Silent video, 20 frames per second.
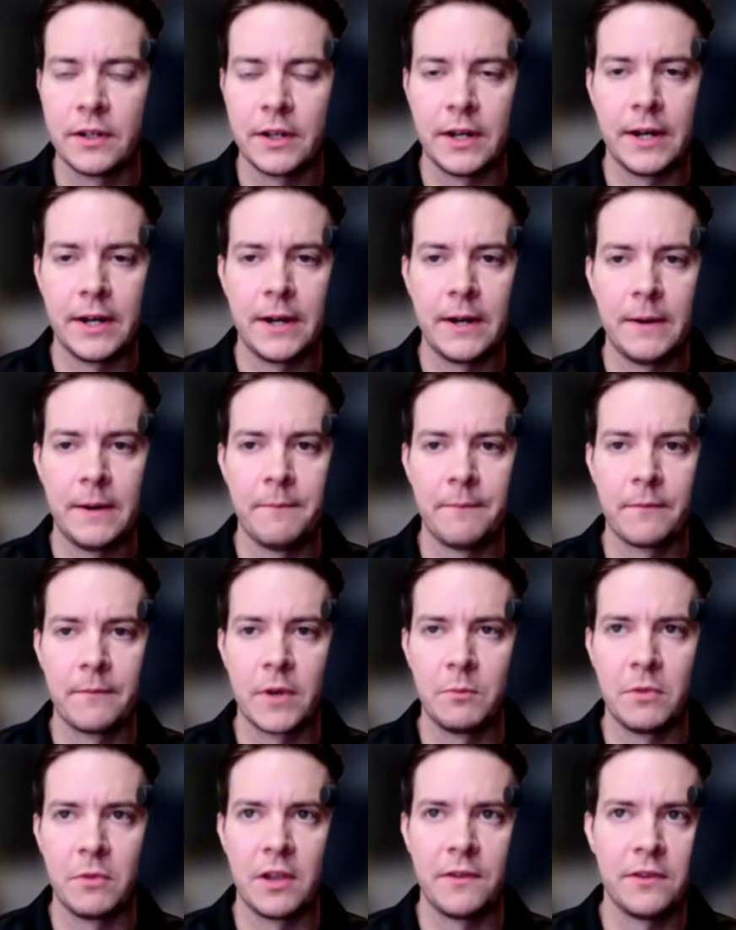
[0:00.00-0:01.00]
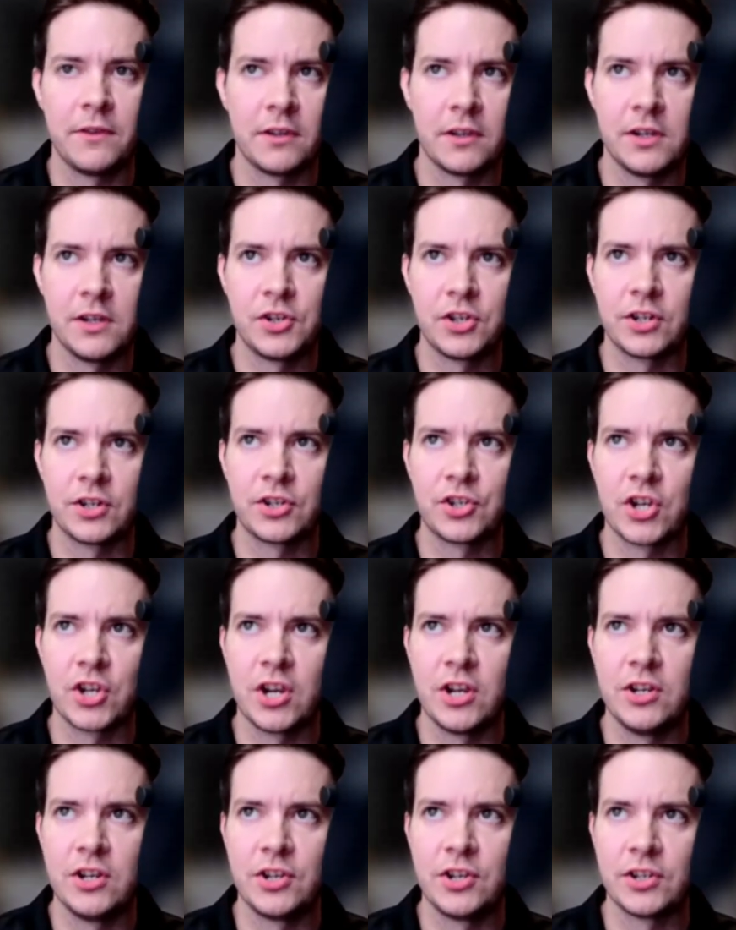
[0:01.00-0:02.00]
I mean, I think each
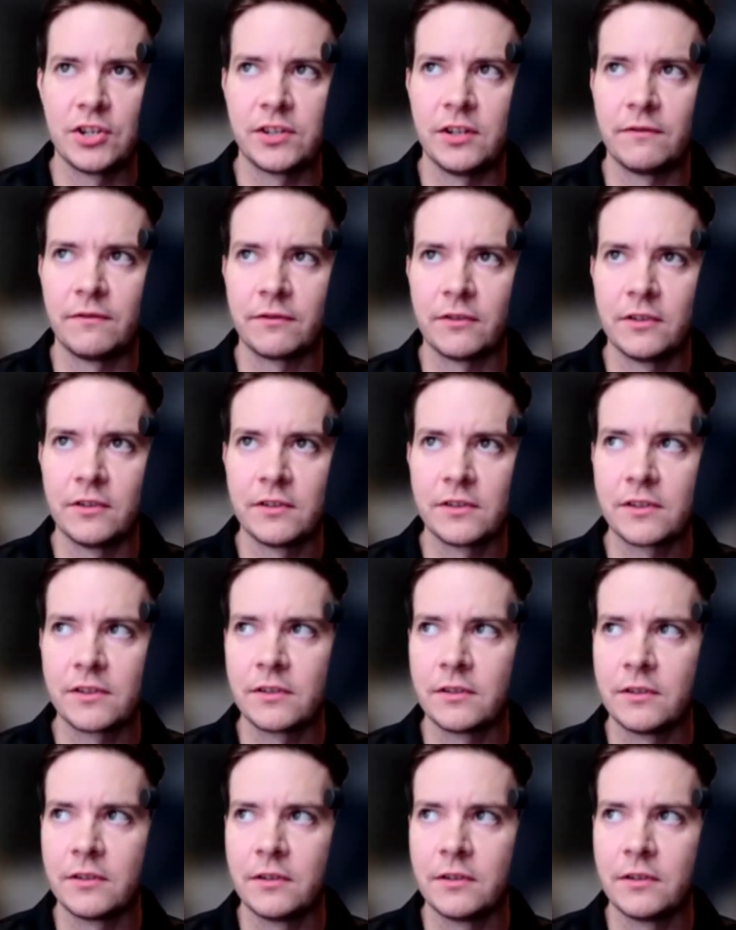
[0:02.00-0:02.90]
exchange is different.